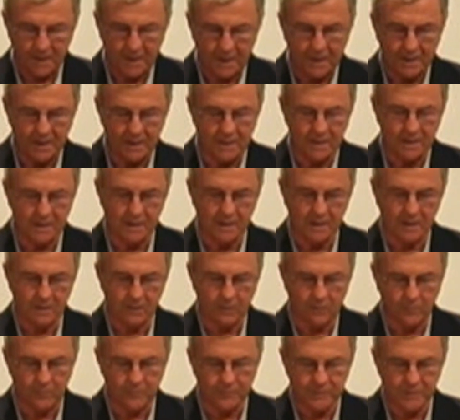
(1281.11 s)
And
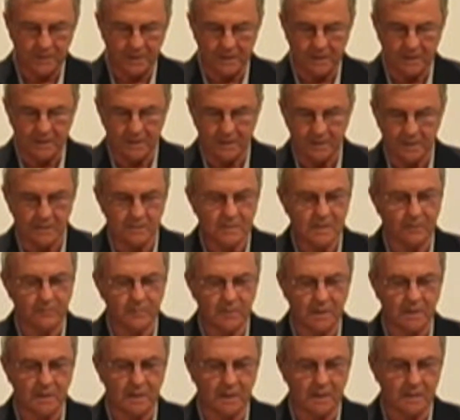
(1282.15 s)
Lowell said
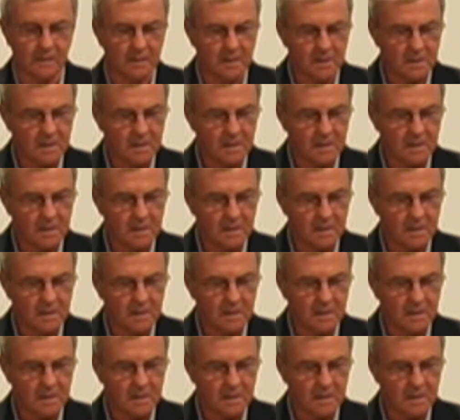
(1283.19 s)
something that